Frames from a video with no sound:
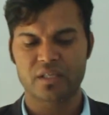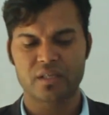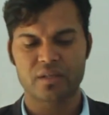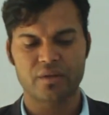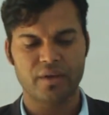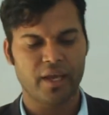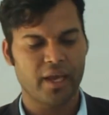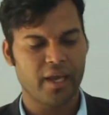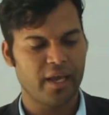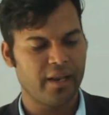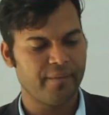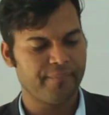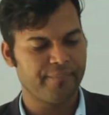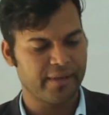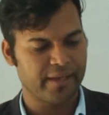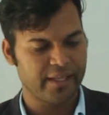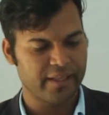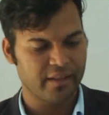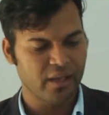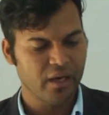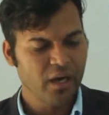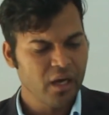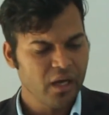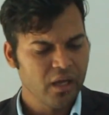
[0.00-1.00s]
help
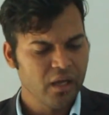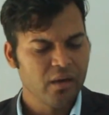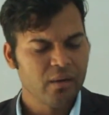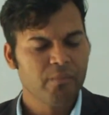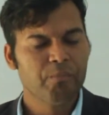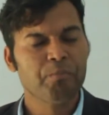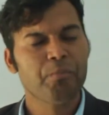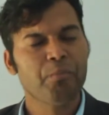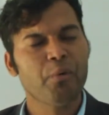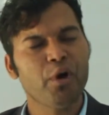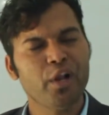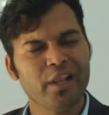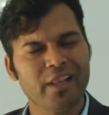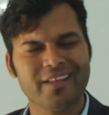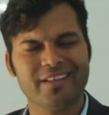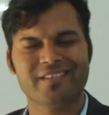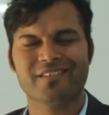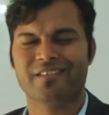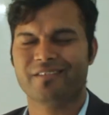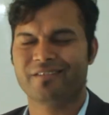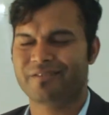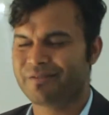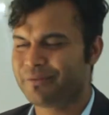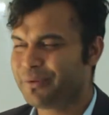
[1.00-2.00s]
in the
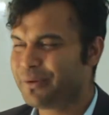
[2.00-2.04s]
pollination.